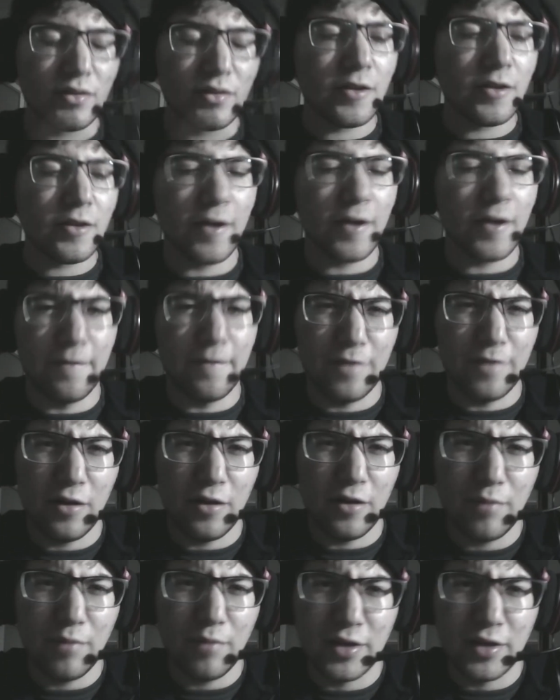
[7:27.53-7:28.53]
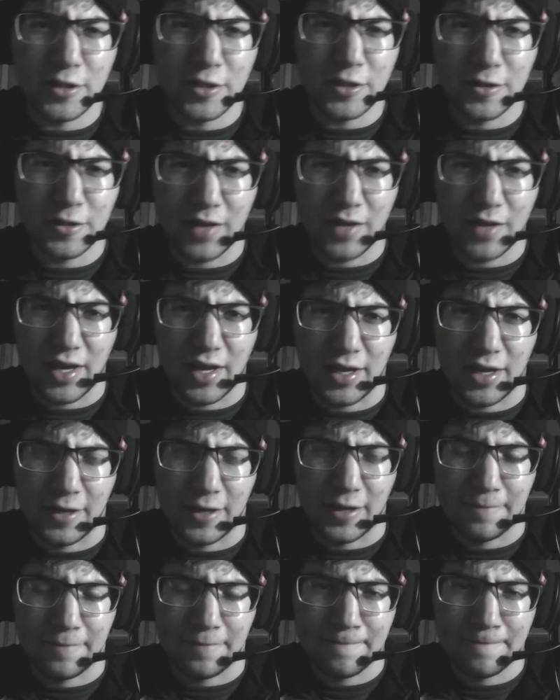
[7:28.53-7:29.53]
I'm very much
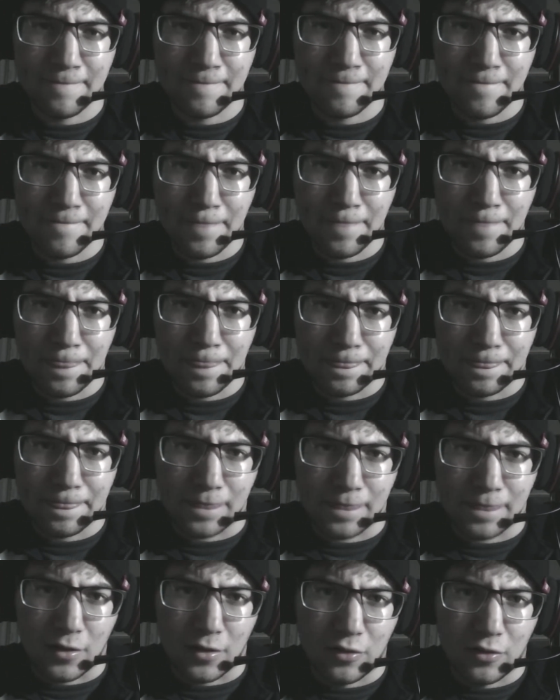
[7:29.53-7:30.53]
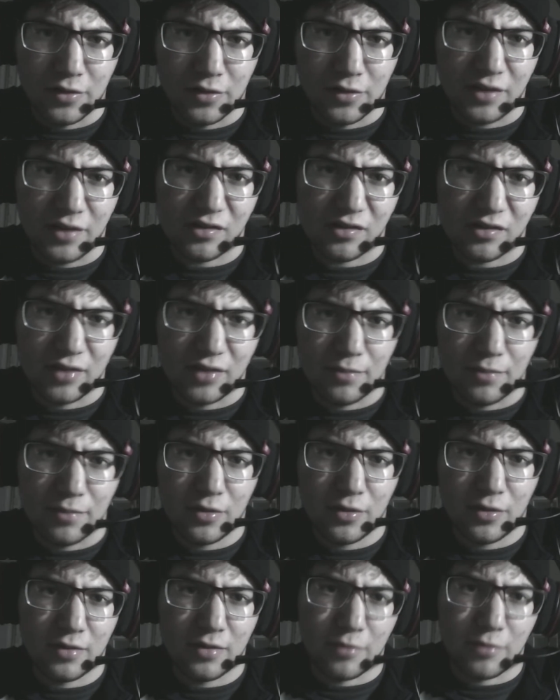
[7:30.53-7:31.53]
a early
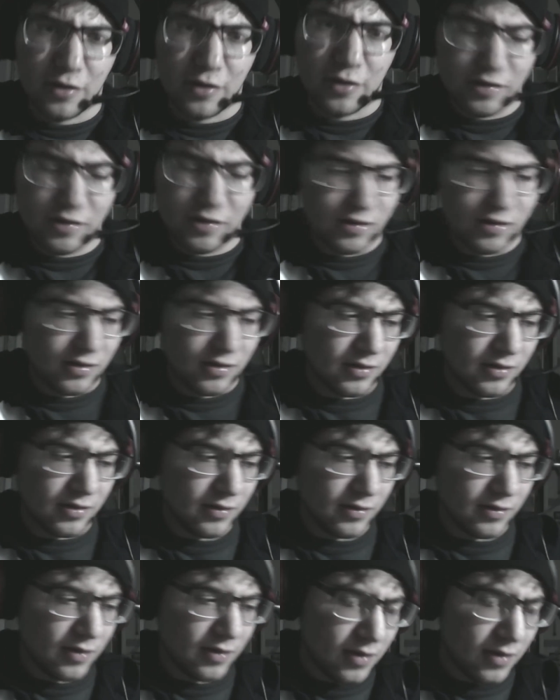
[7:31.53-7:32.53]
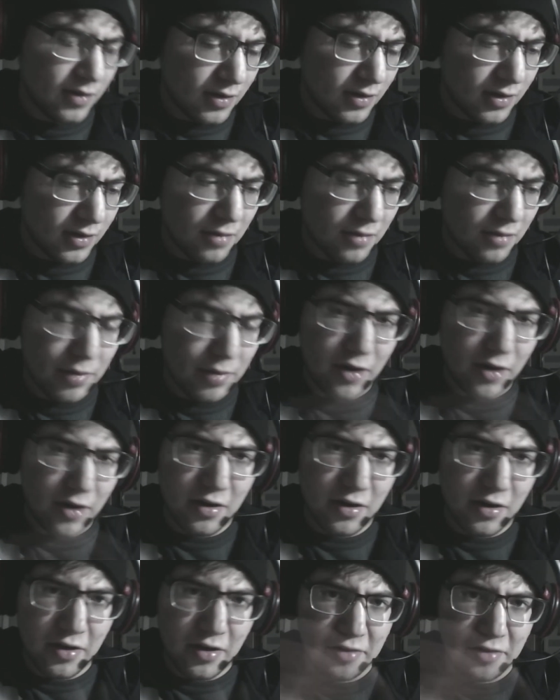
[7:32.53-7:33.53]
sleeper person compared
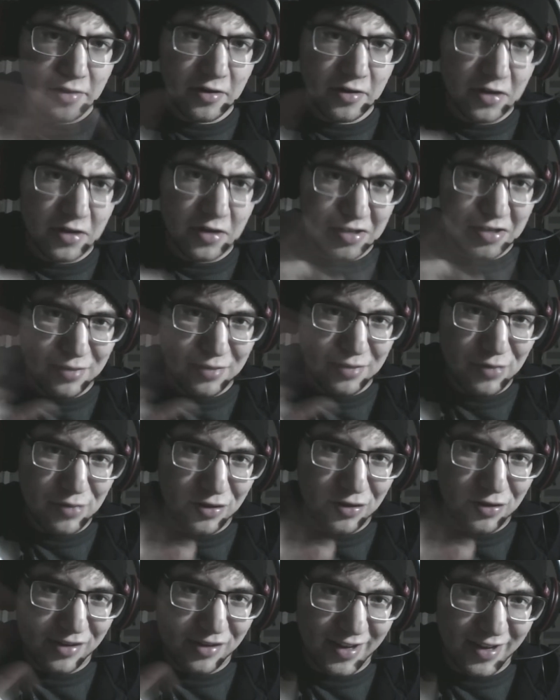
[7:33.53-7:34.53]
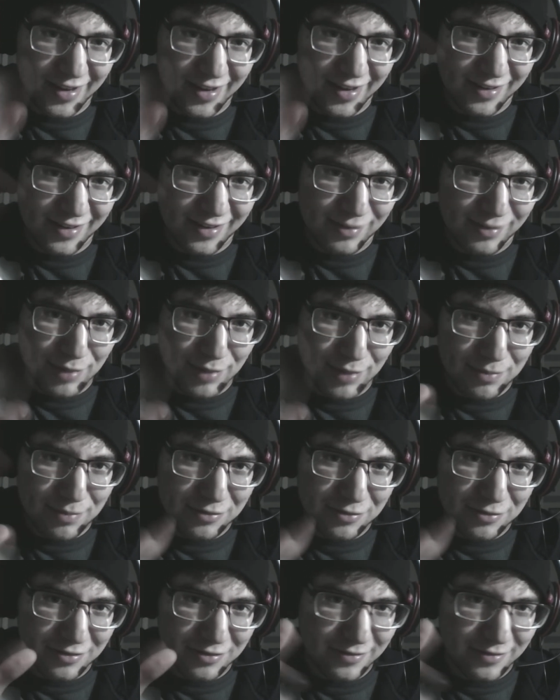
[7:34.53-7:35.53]
to other computer science
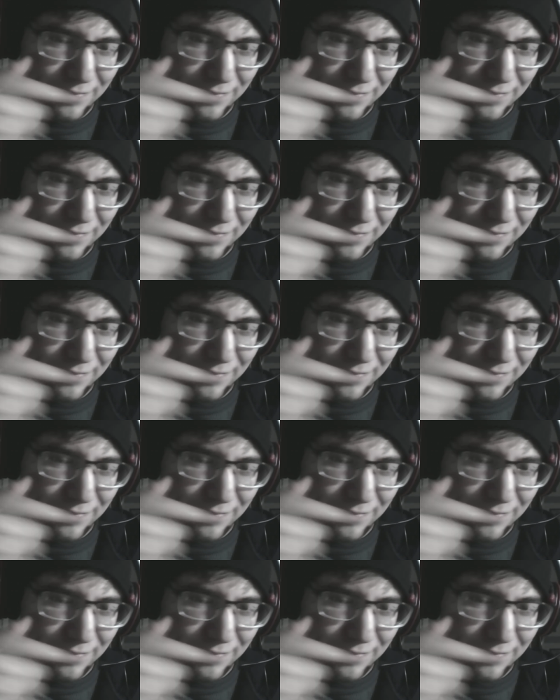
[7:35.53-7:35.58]
people.